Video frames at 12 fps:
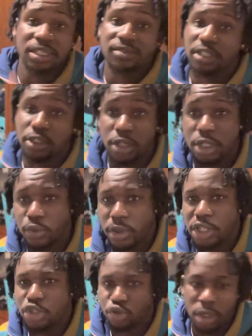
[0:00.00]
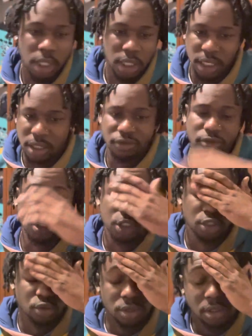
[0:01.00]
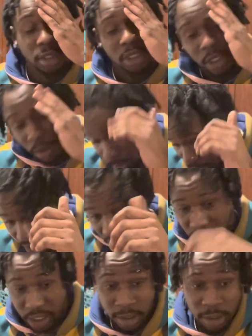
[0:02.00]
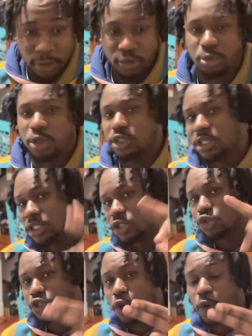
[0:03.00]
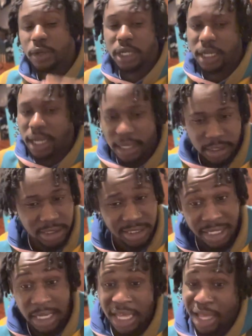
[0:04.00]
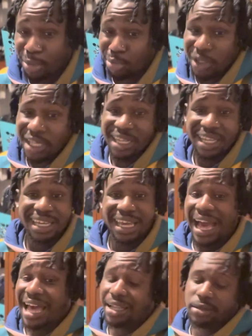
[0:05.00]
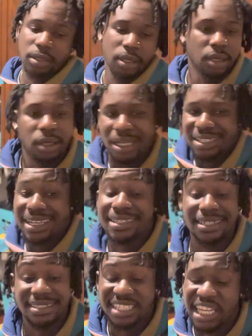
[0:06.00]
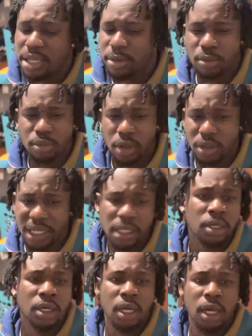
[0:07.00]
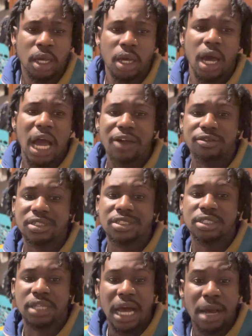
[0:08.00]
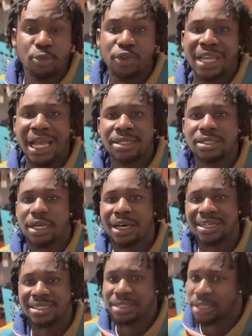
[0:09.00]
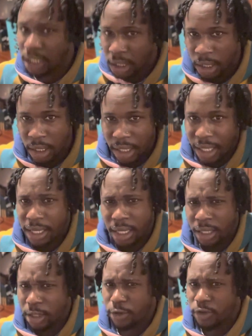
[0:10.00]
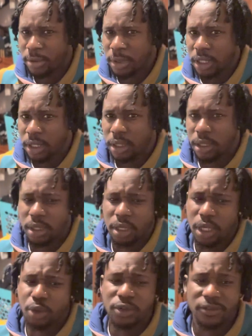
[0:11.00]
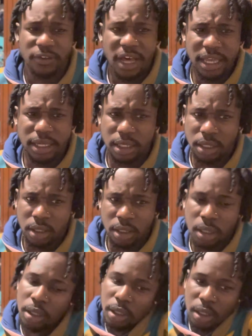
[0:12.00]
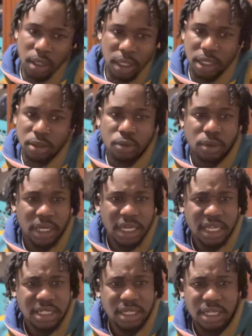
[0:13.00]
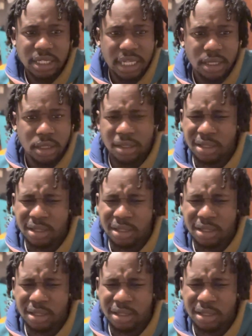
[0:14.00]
of these girls really drilling? Like, you feel me? Shooting, blicking. You feel me? You seen she was torn and knocking shit. Me, nigga, it's entertainment, bro. Like, obviously, I'm reacting to her shit. You feel me? It was fire. Like, who cares, nigga? Like,